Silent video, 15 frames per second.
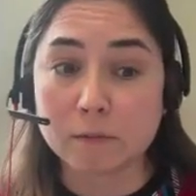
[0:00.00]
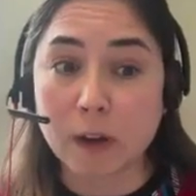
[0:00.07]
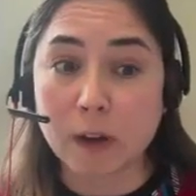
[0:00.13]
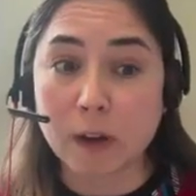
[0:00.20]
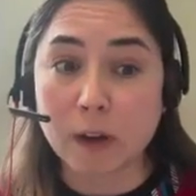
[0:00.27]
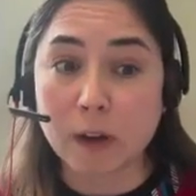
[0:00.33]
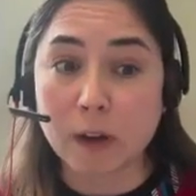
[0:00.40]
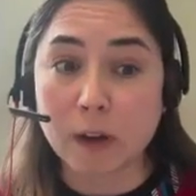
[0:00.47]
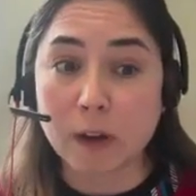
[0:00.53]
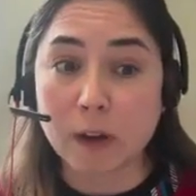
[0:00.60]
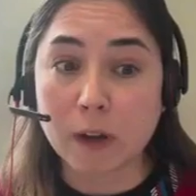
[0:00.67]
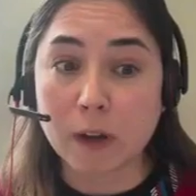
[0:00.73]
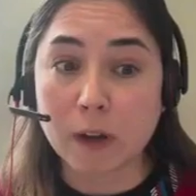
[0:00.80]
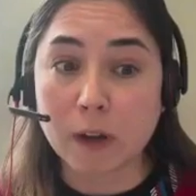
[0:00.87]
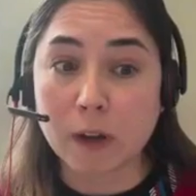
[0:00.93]
how
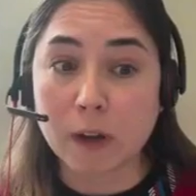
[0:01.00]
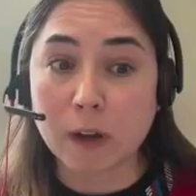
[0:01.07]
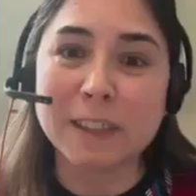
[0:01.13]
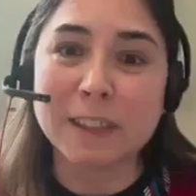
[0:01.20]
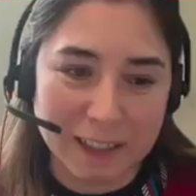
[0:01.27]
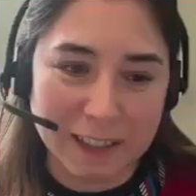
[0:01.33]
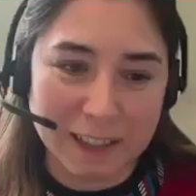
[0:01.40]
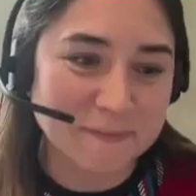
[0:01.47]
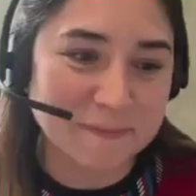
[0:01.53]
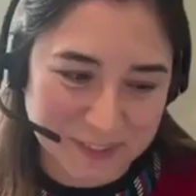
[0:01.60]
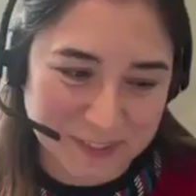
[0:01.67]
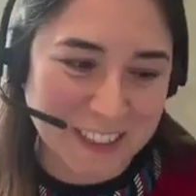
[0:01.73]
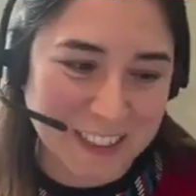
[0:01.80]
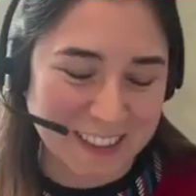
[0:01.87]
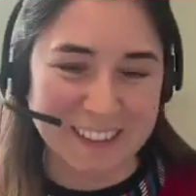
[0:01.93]
we yeah,
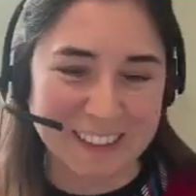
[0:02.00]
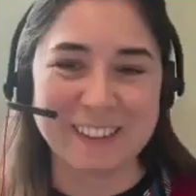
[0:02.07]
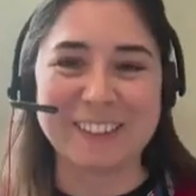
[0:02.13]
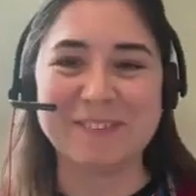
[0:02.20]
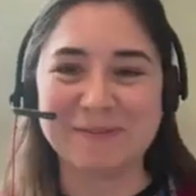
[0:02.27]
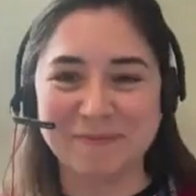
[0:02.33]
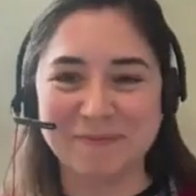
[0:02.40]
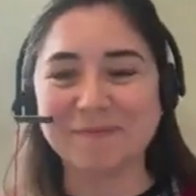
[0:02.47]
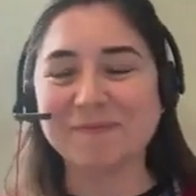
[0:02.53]
exactly, yeah, how